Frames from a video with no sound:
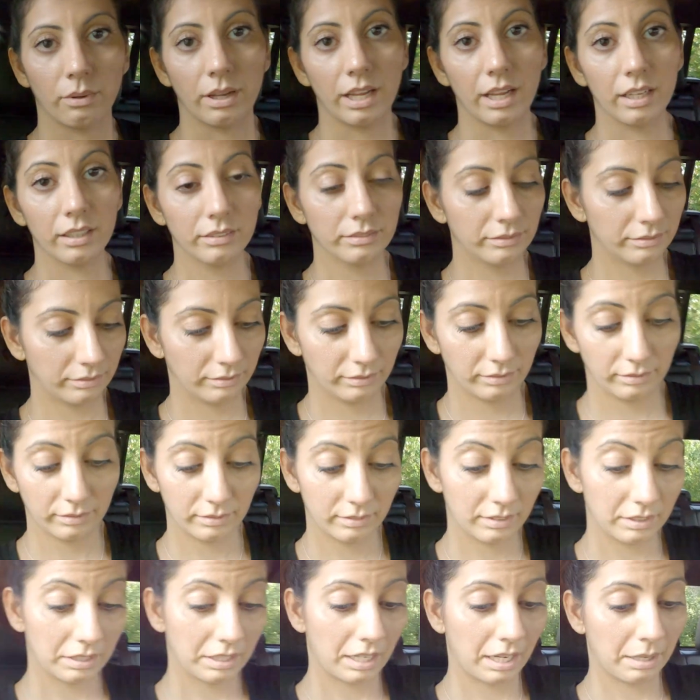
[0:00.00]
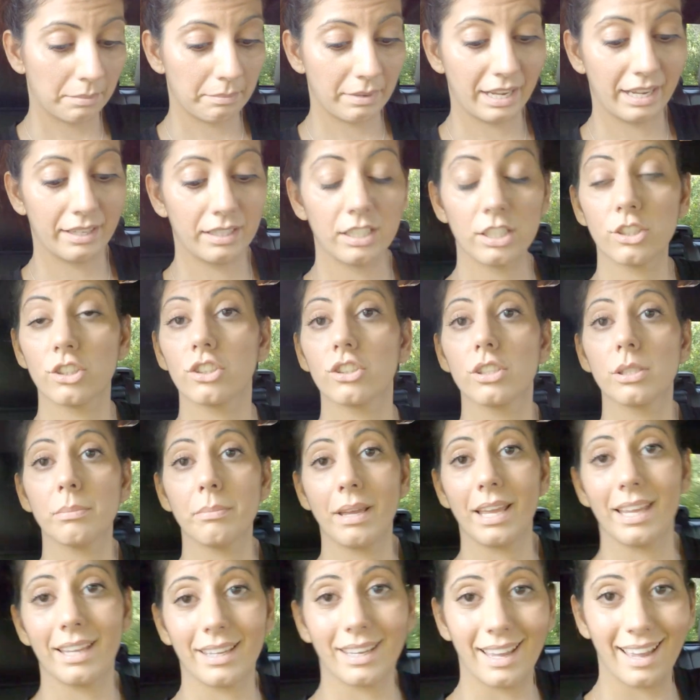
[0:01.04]
Well, I managed to
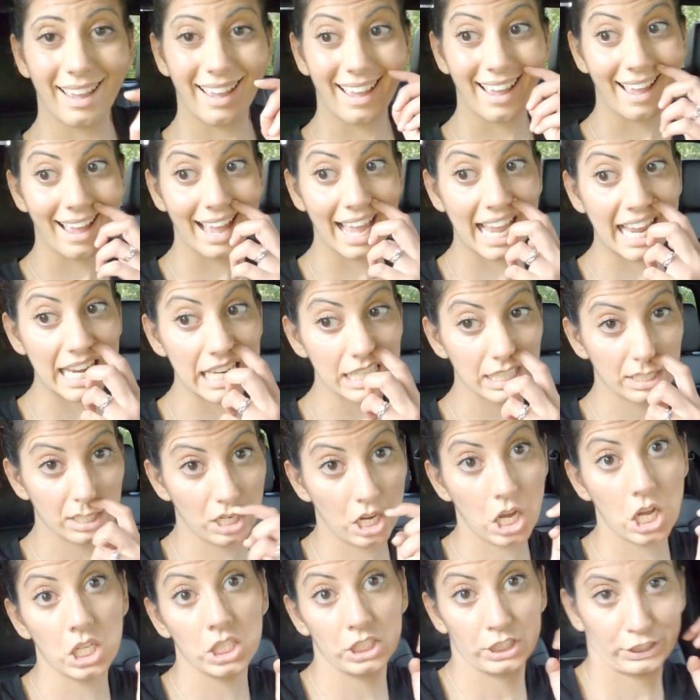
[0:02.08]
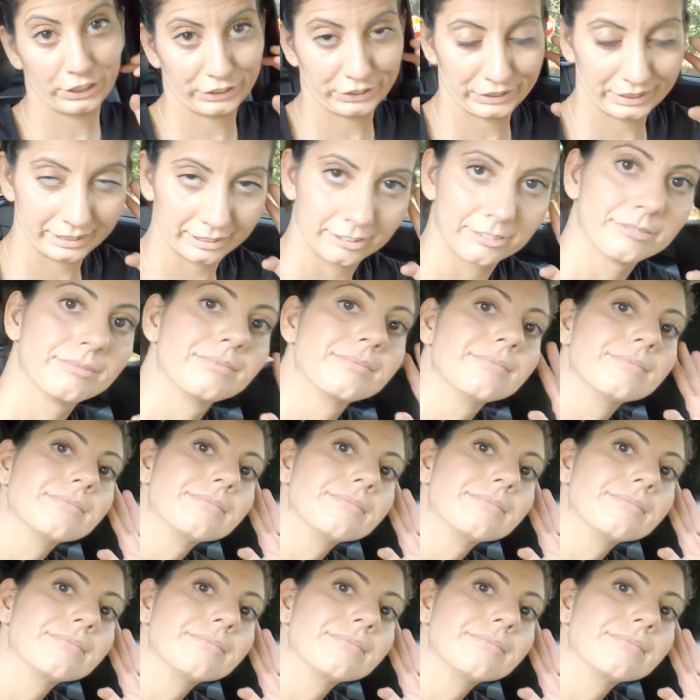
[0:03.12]
make eight dollars,